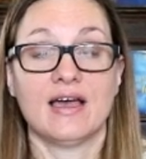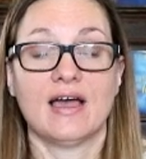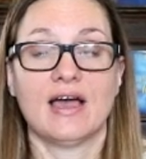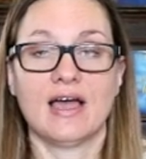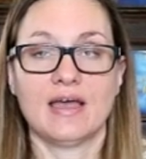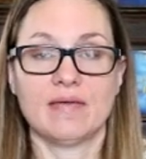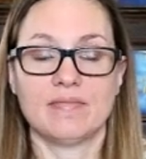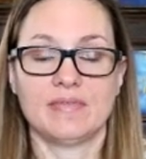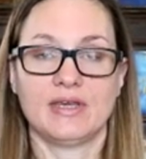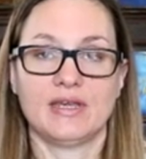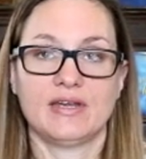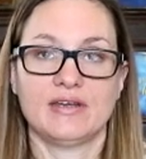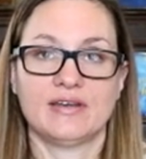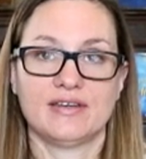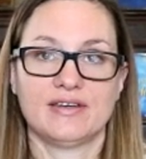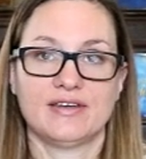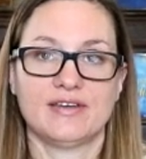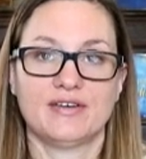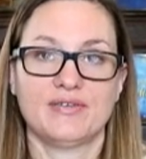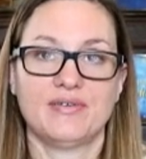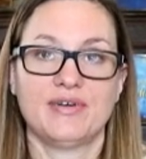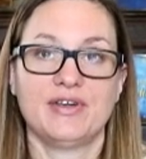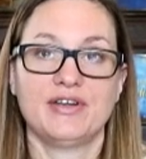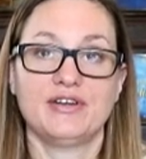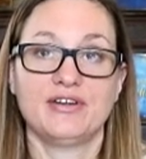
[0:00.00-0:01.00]
I mean,
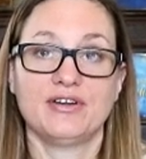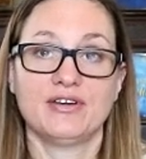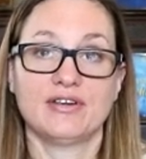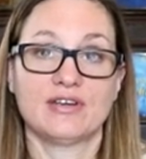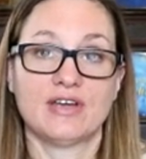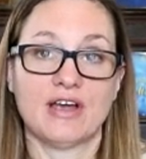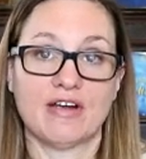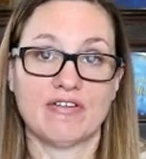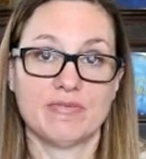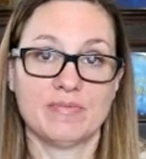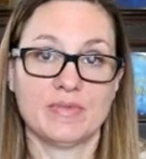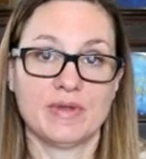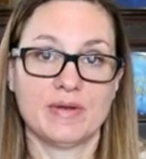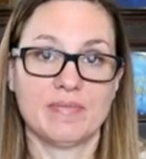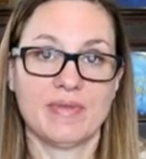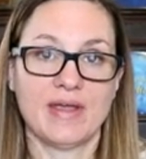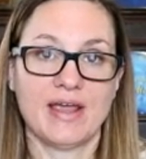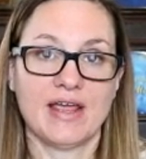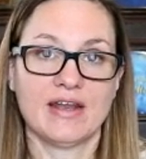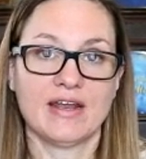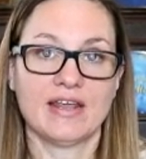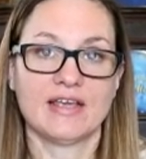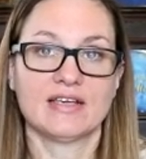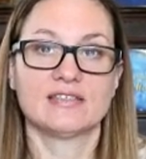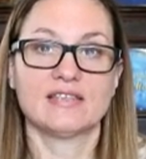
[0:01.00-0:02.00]
when your government
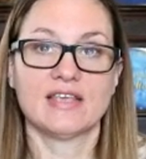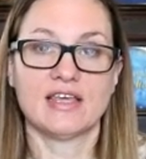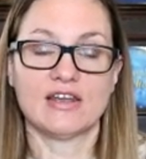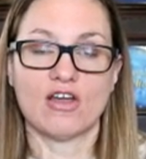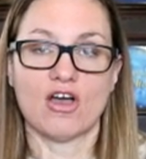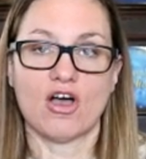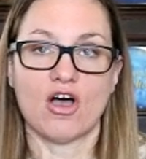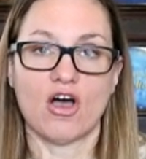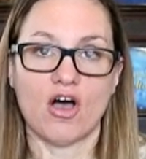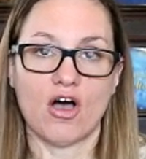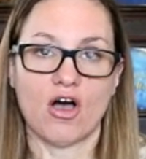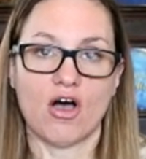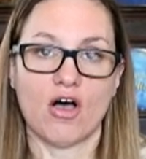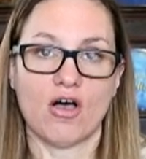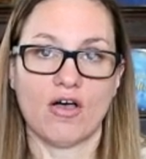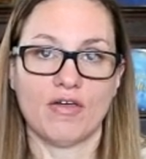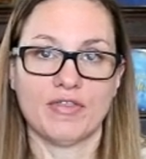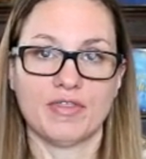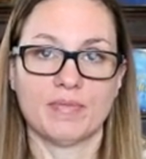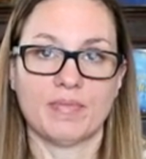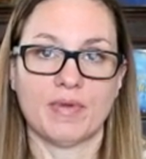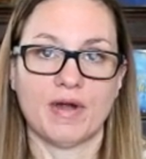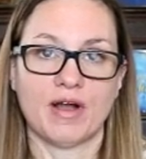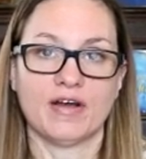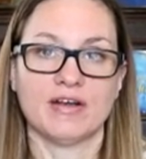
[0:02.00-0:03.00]
panics and all
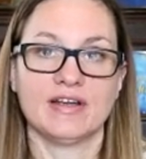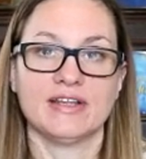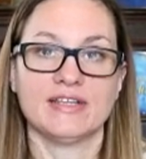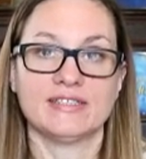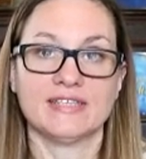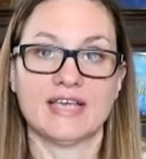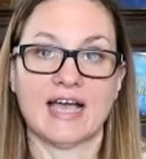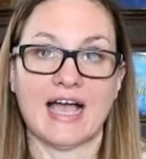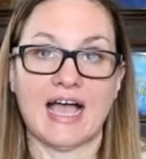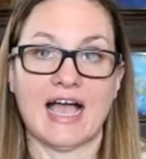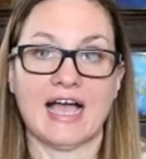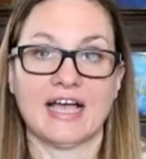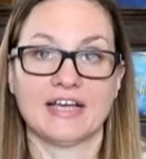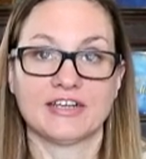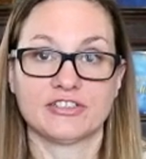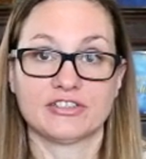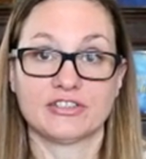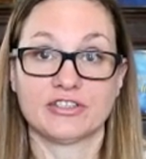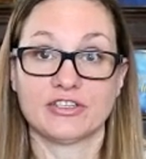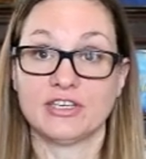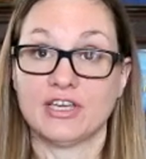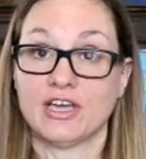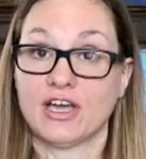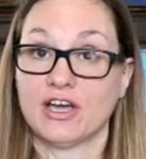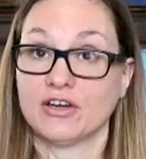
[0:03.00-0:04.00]
the parties
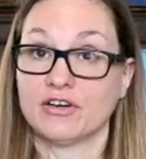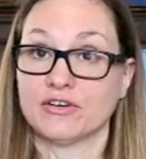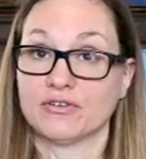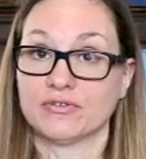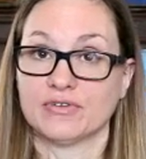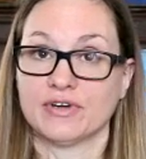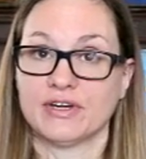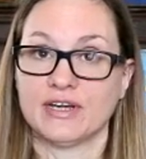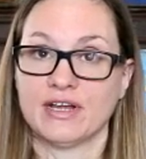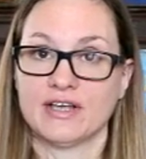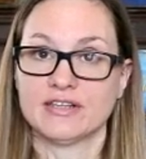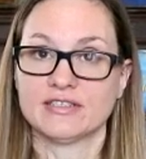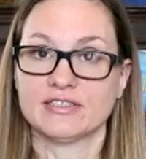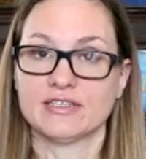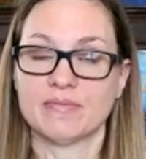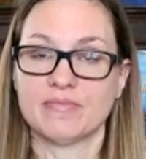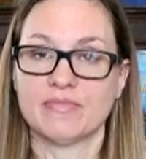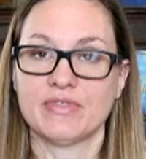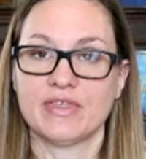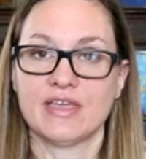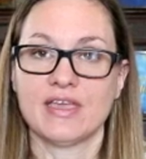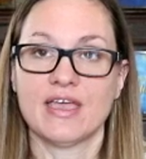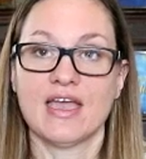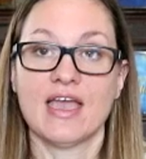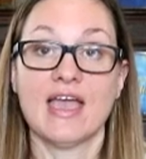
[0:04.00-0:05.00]
actually agree on
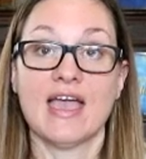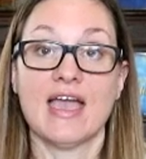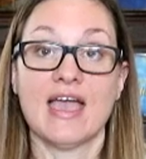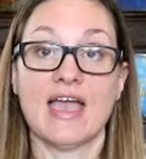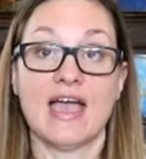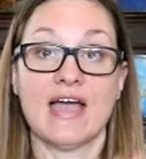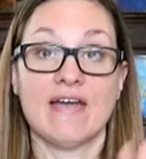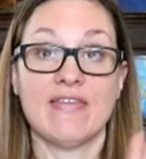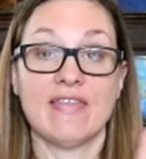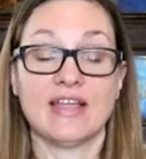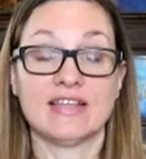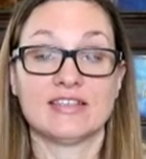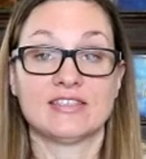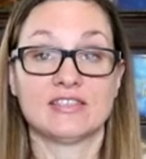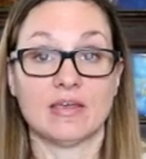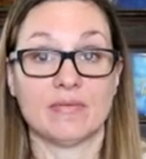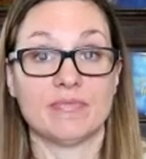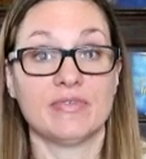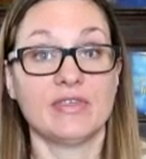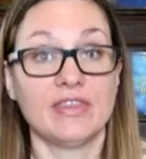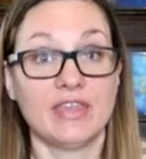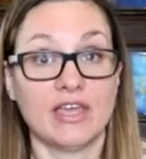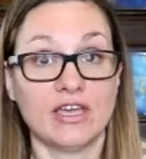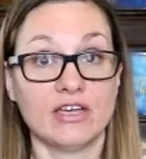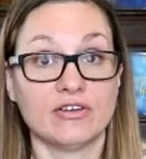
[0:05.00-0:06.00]
something, and that
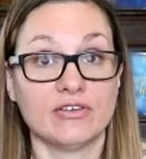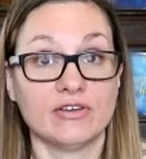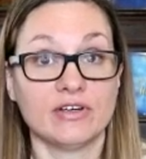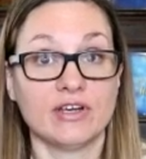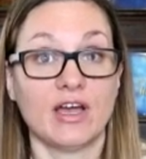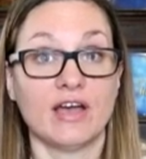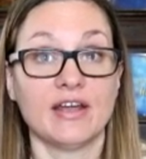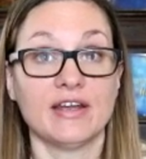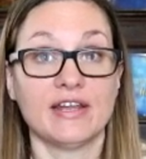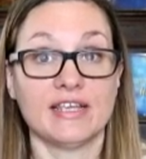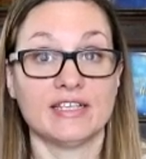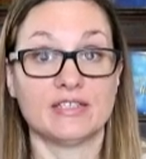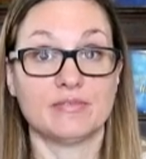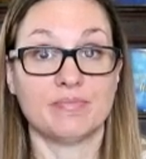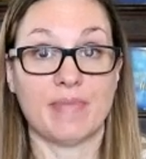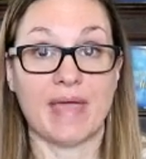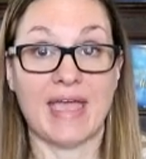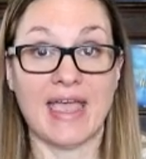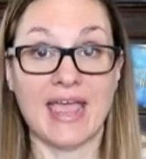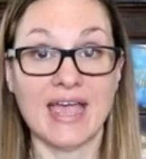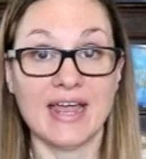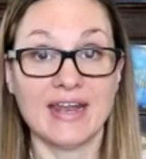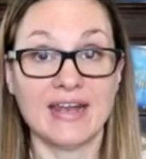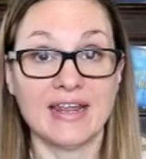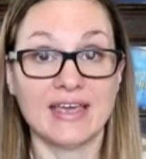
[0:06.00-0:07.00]
something they agree on is
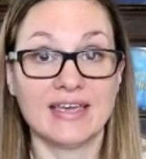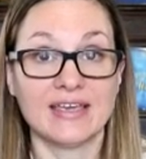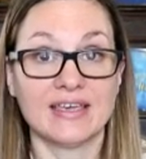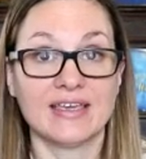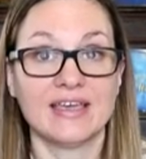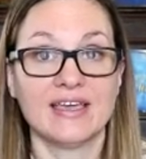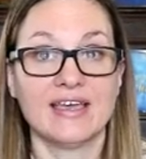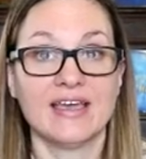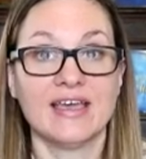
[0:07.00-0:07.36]
panic,